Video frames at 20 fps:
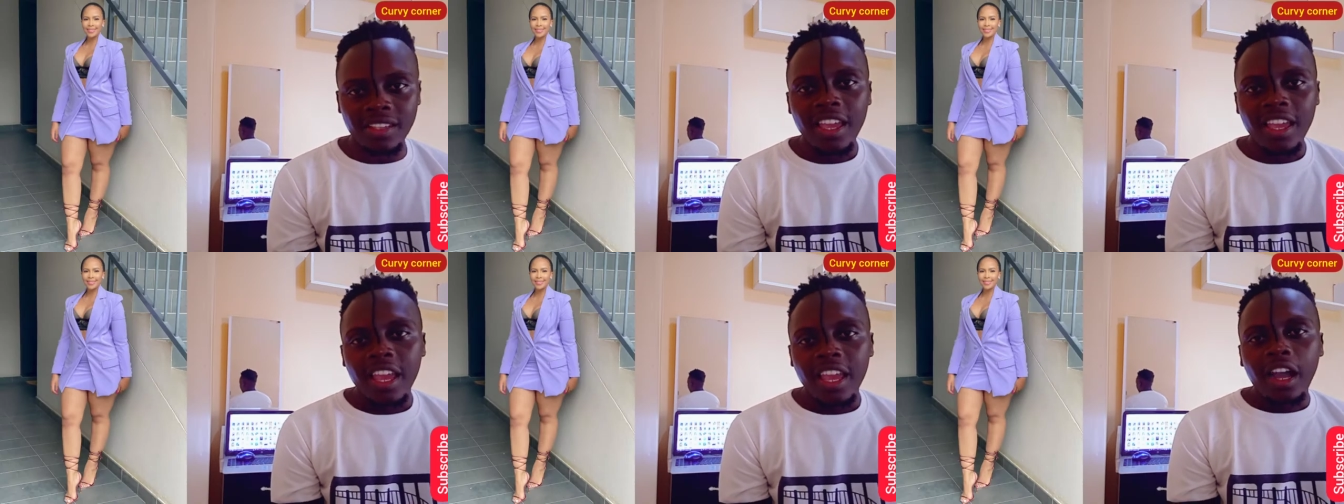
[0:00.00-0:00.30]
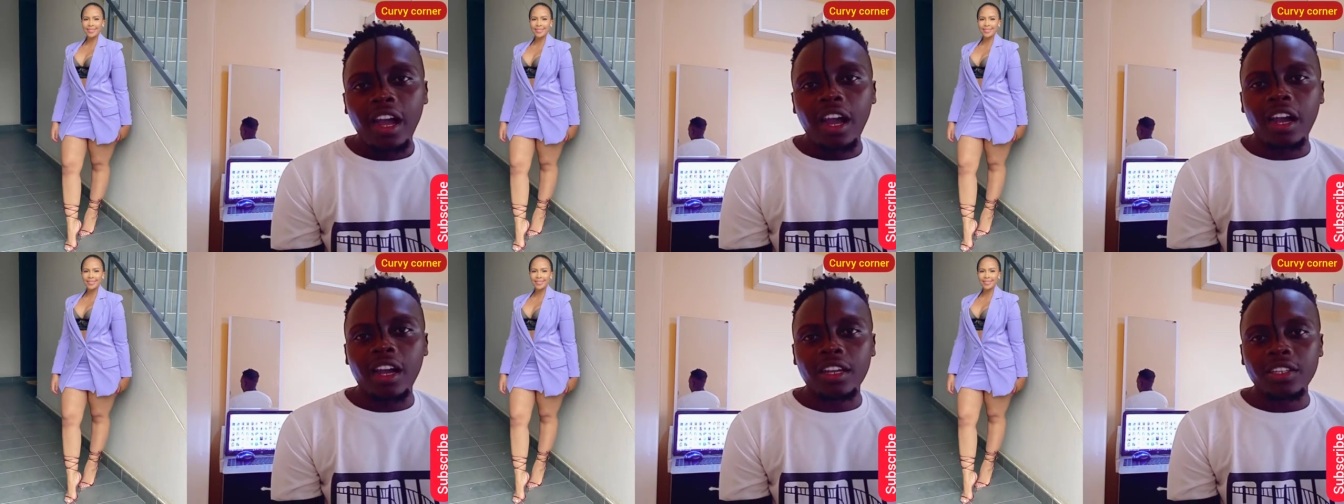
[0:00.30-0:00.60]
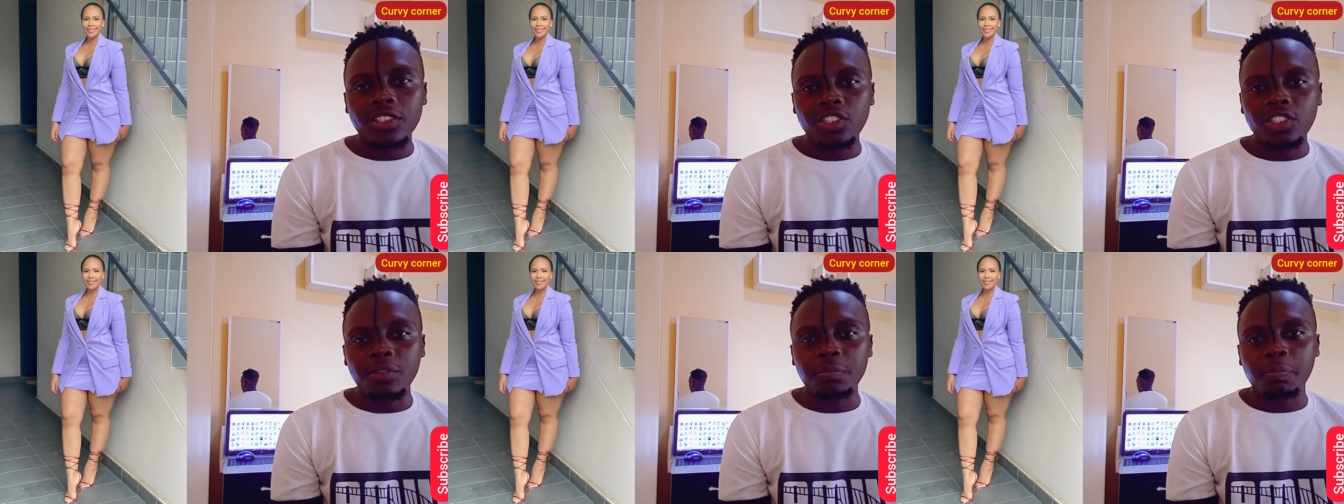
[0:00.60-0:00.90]
Uh,
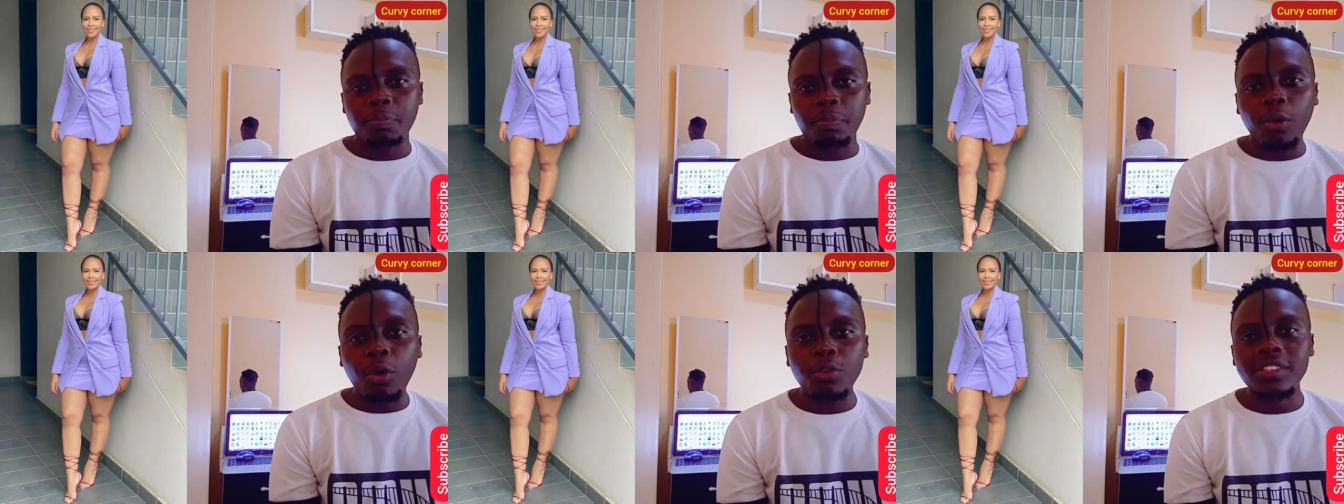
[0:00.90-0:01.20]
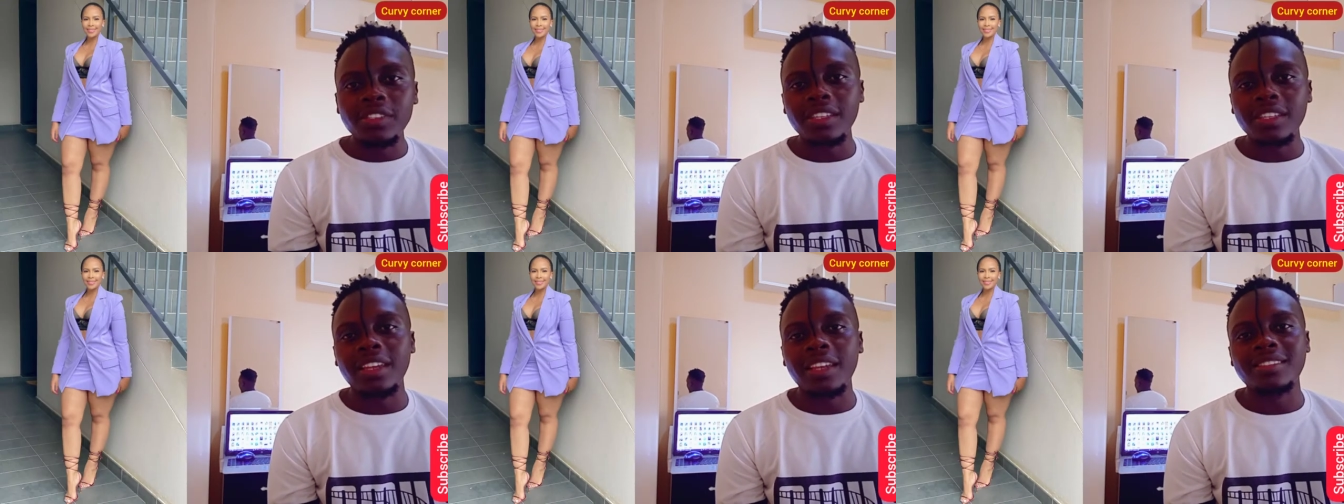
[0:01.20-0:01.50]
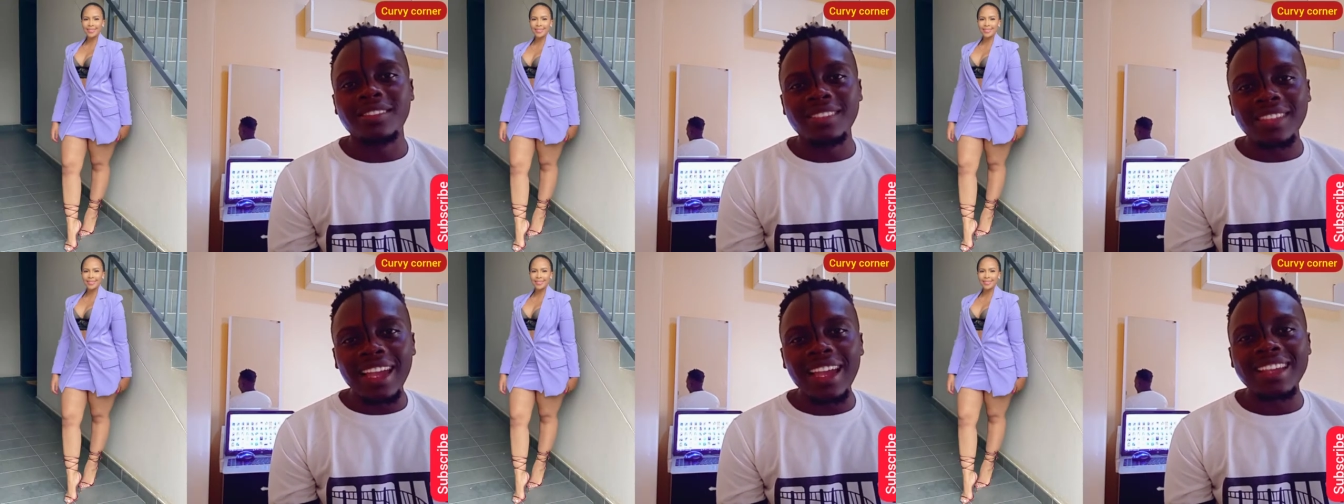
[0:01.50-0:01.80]
she posts and
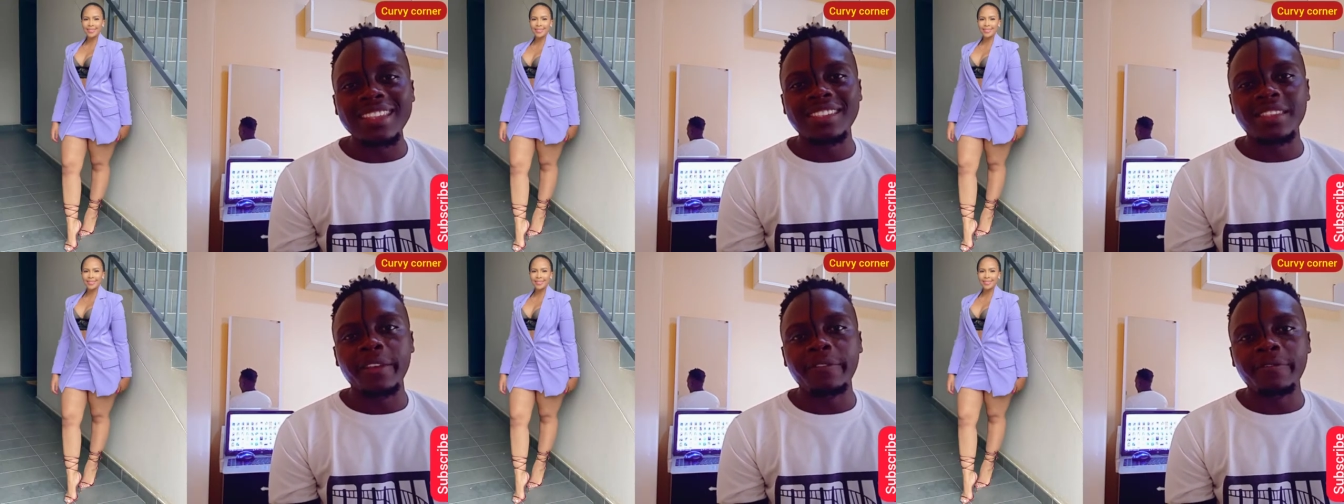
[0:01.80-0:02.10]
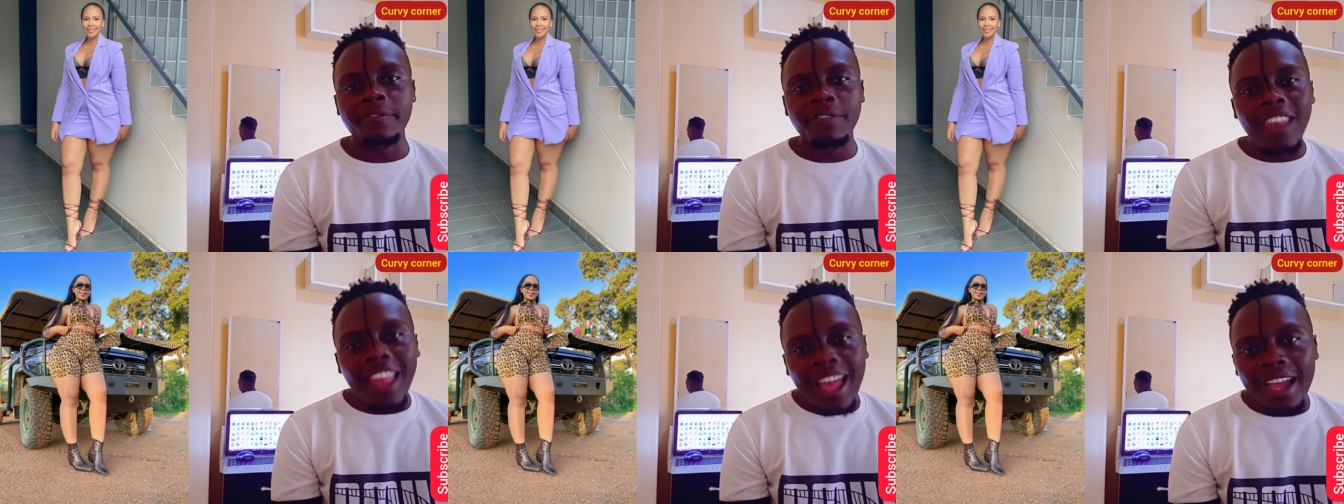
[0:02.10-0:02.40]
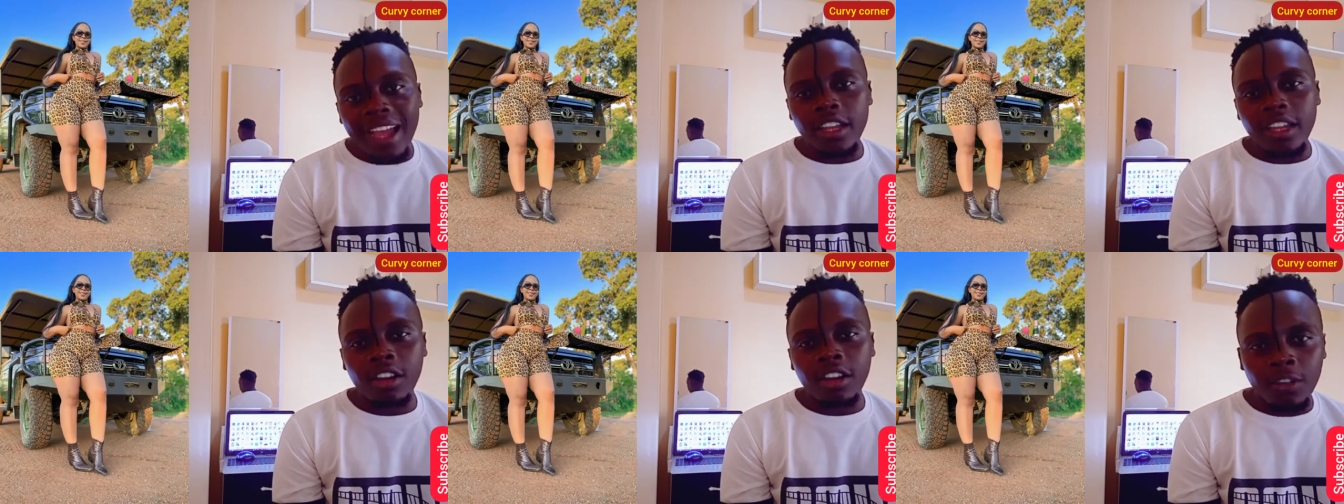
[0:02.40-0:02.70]
tags the flag
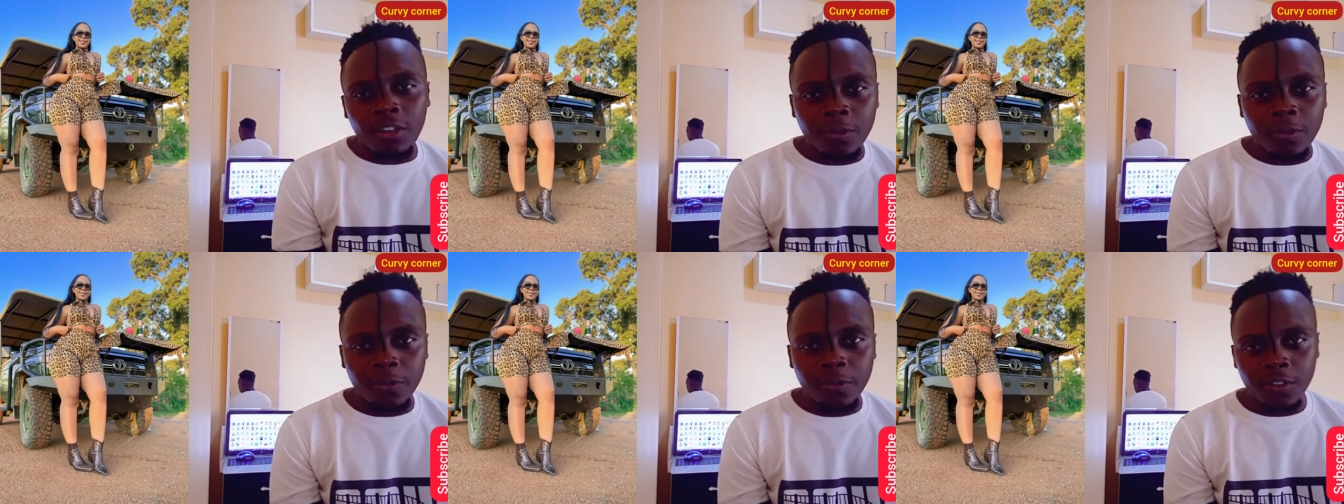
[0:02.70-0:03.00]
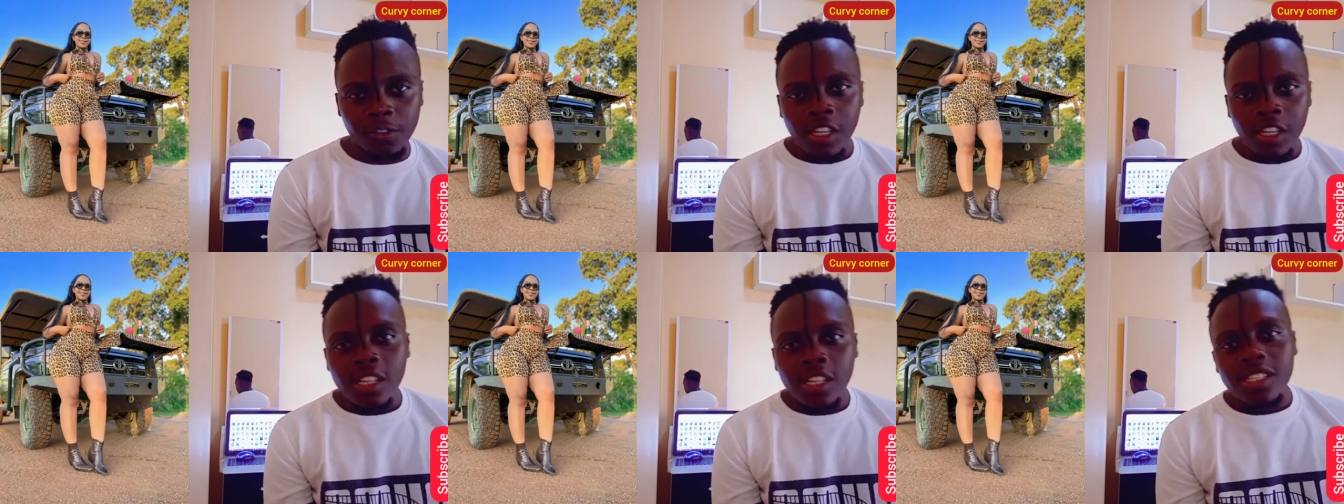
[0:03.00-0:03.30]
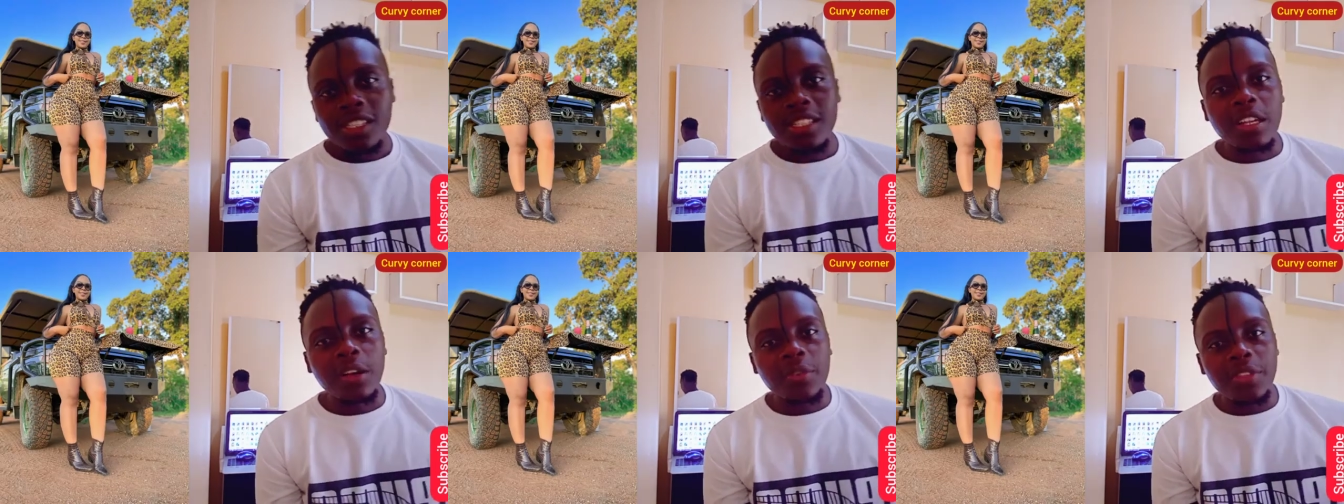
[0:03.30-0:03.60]
of
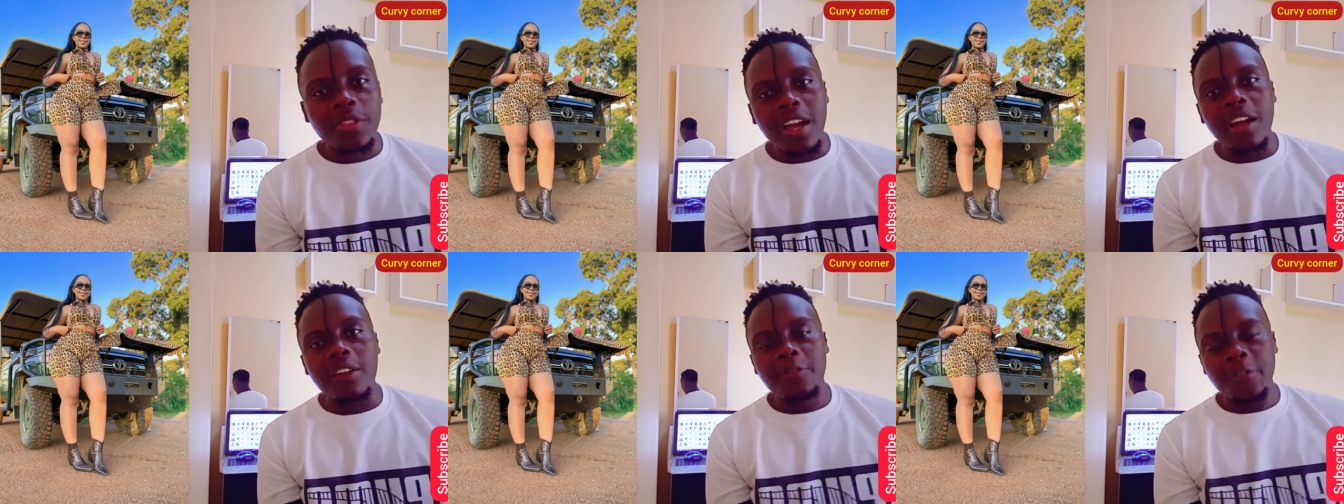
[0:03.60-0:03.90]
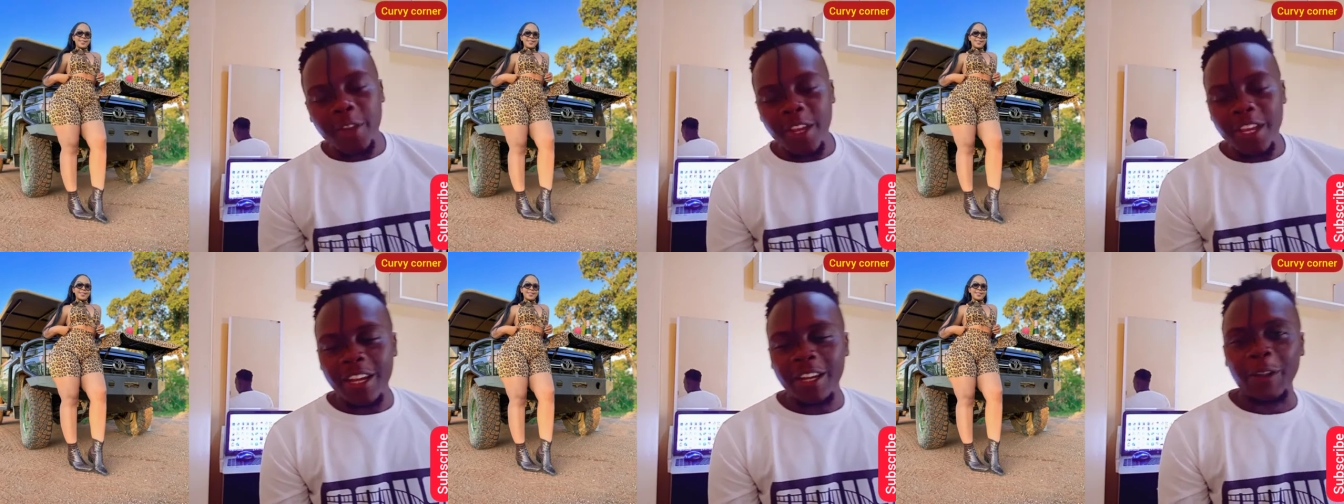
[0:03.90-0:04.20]
South Africa.